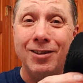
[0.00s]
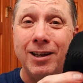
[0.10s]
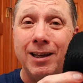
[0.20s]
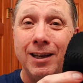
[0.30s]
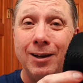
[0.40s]

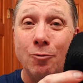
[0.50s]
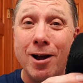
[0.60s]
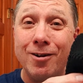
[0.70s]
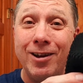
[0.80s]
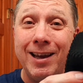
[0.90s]
the
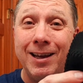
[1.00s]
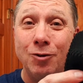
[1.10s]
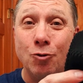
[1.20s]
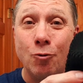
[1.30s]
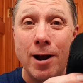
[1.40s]
Crown
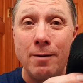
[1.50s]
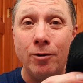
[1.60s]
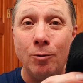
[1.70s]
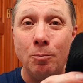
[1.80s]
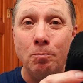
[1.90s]
King
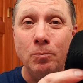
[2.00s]
Travel